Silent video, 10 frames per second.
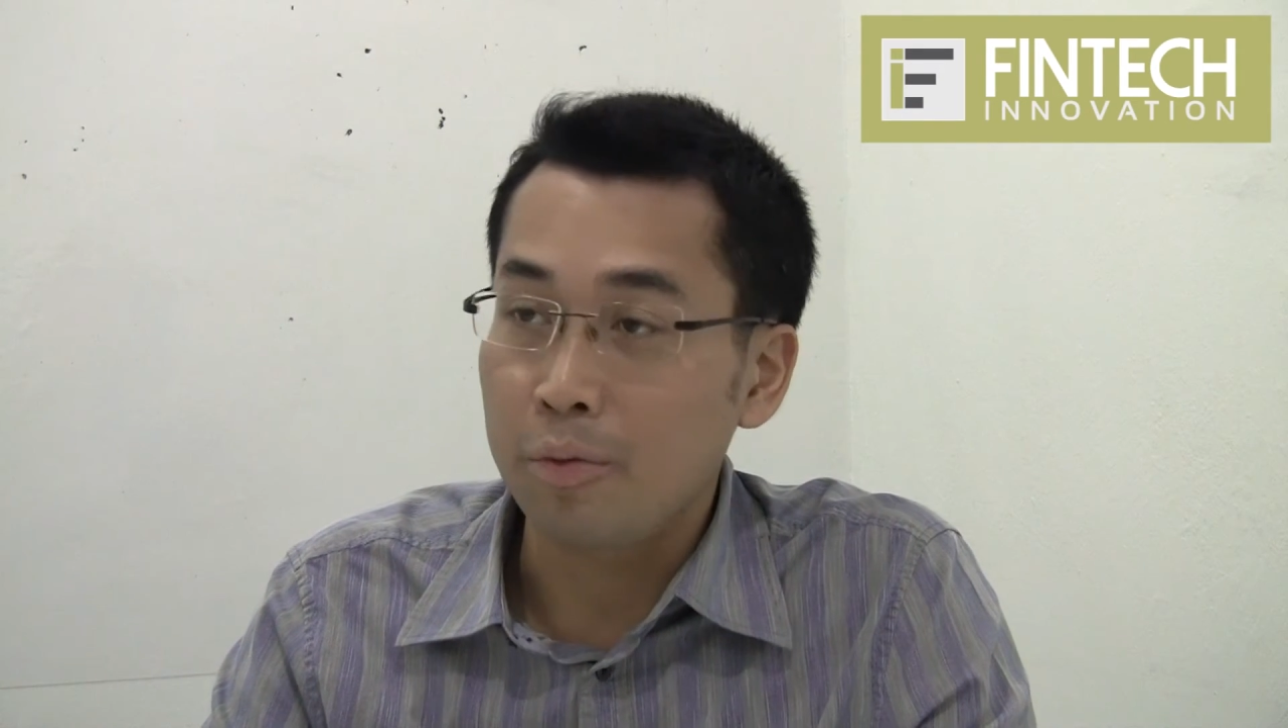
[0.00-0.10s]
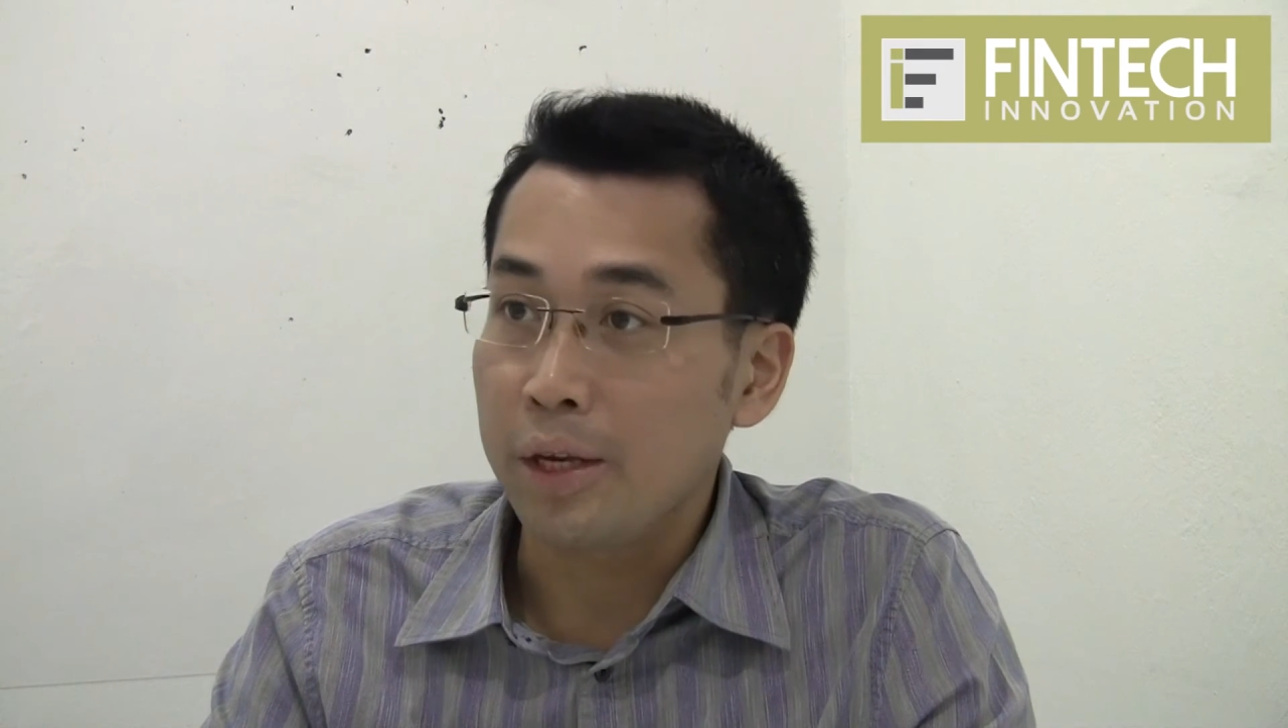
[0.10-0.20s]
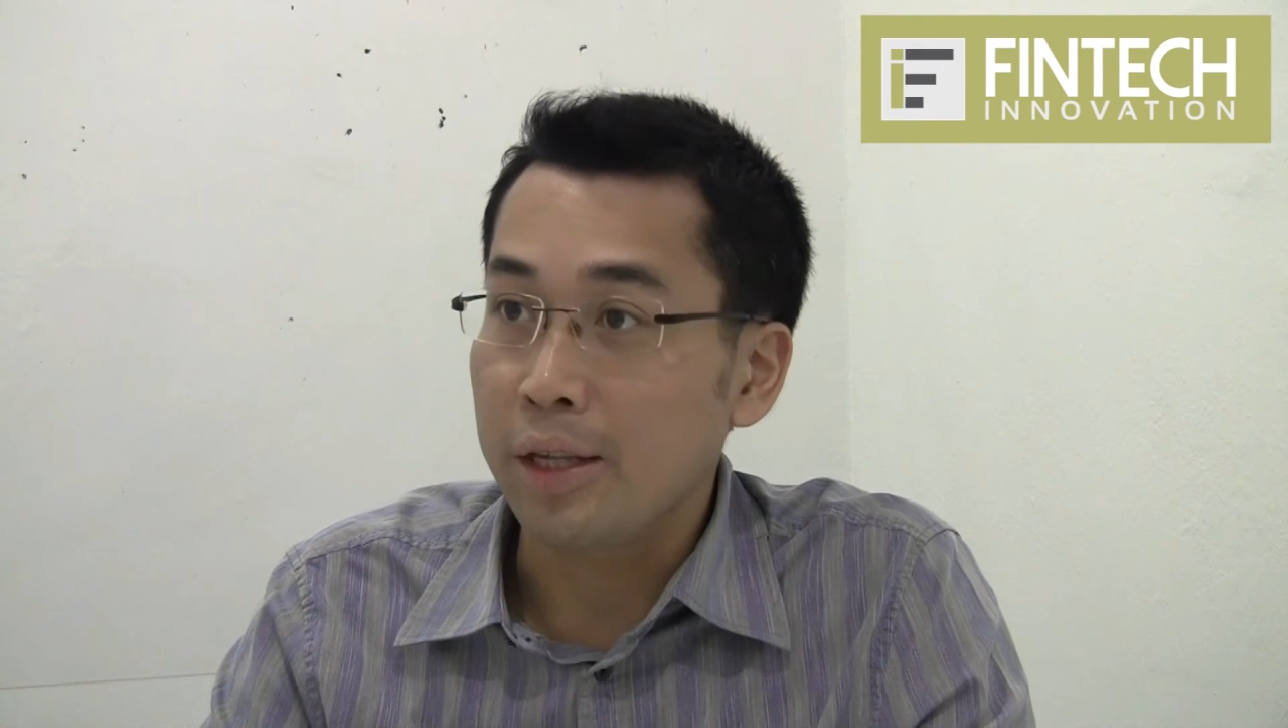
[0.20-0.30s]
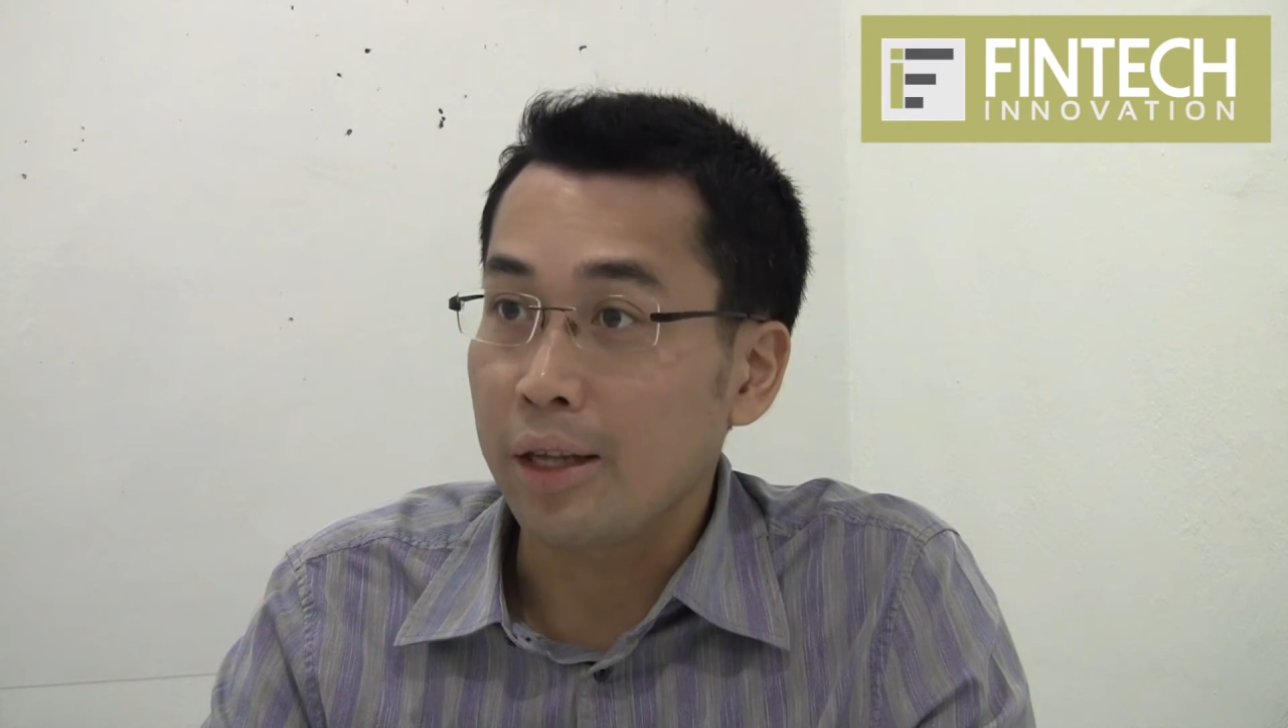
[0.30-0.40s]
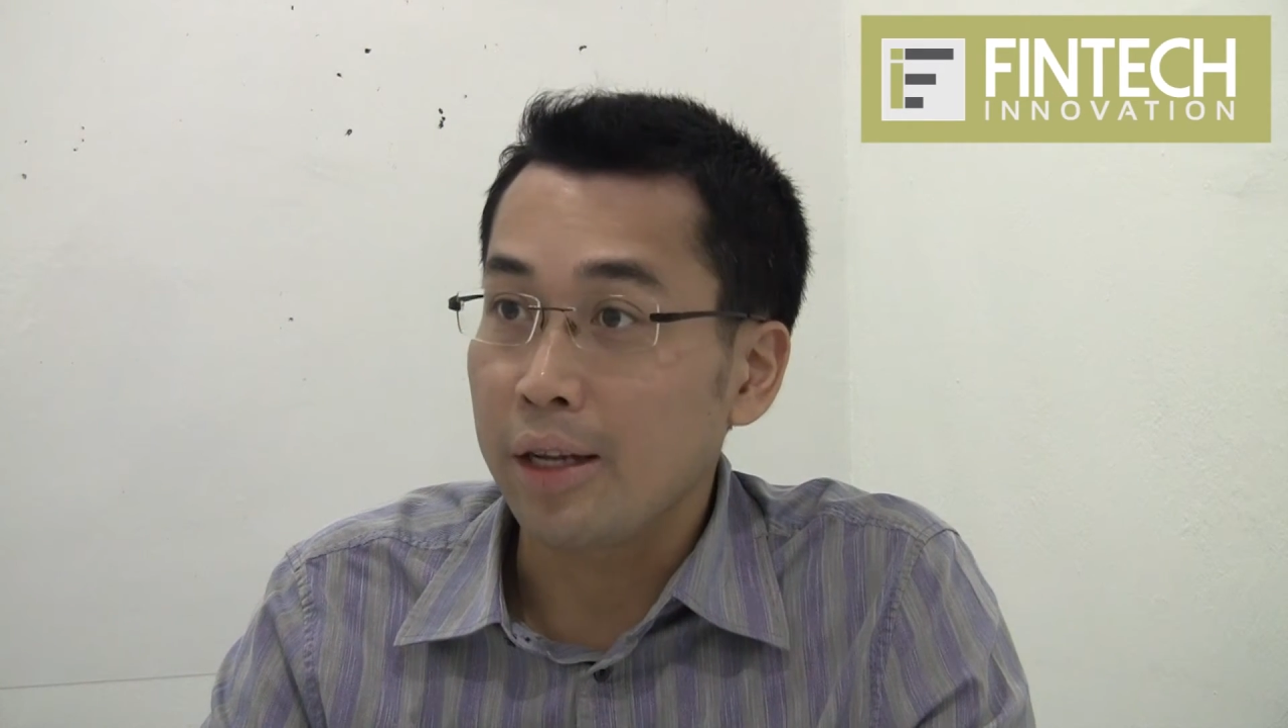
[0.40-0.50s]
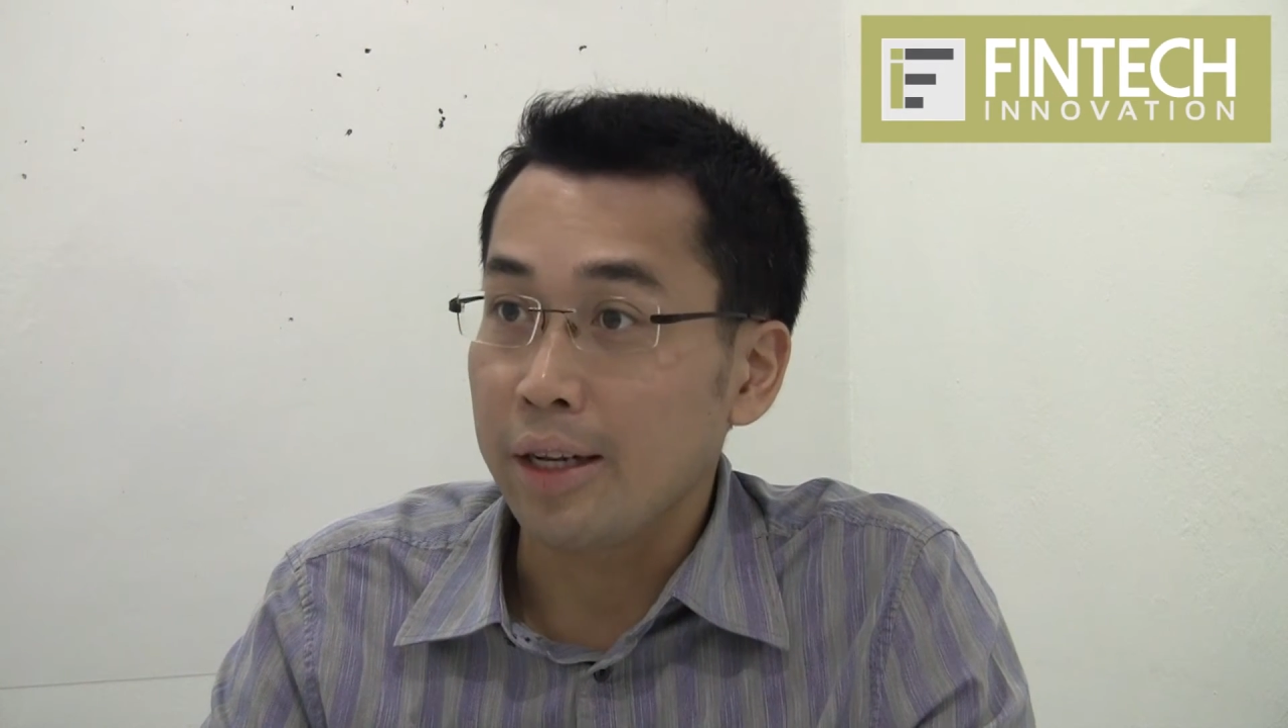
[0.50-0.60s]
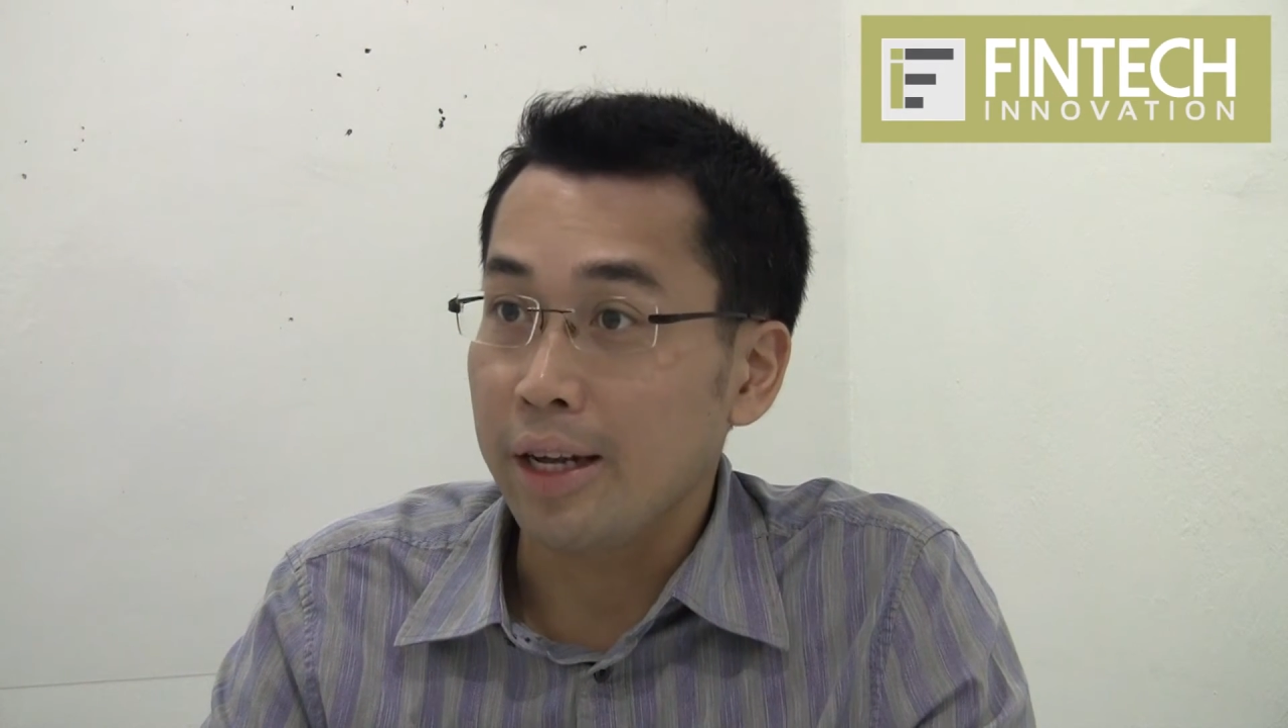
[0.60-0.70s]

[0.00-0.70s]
being done in